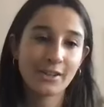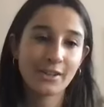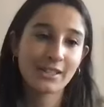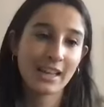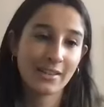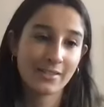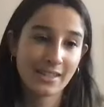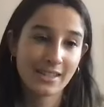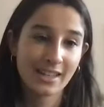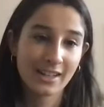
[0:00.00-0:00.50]
who's
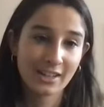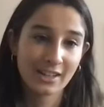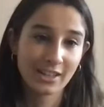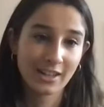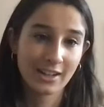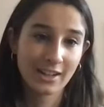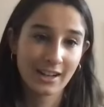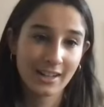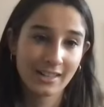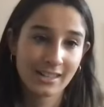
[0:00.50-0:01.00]
ever sexually
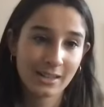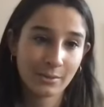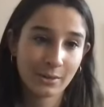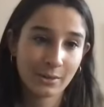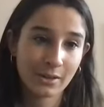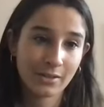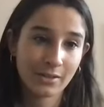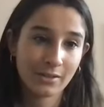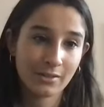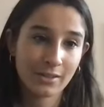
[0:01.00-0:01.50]
harassed
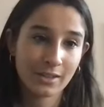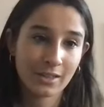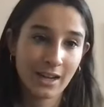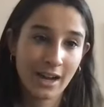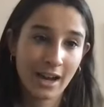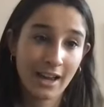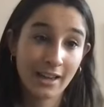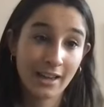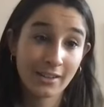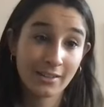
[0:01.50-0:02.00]
someone
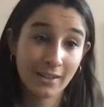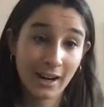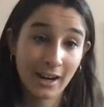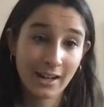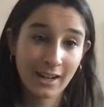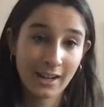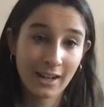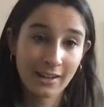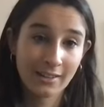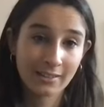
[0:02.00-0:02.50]
retired right
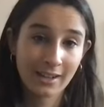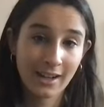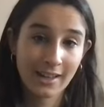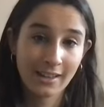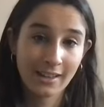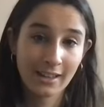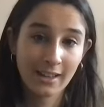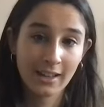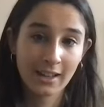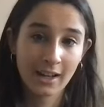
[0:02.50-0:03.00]
now, I
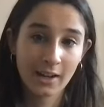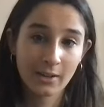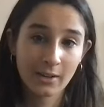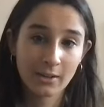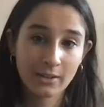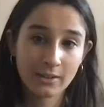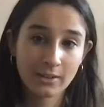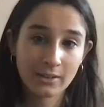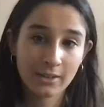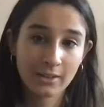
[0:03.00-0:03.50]
think our
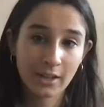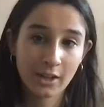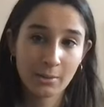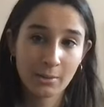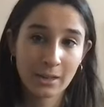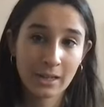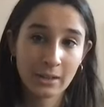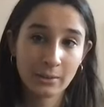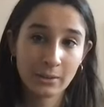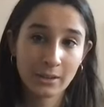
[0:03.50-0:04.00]
whole
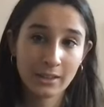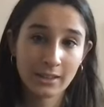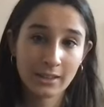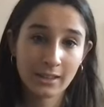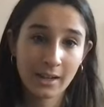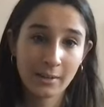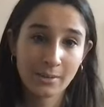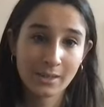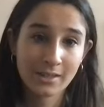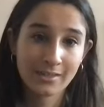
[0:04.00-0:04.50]
economy would
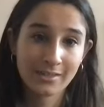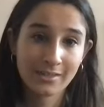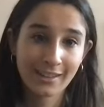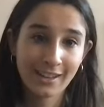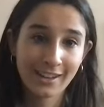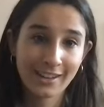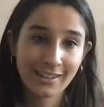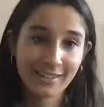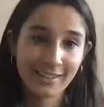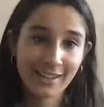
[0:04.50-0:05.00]
collapse. And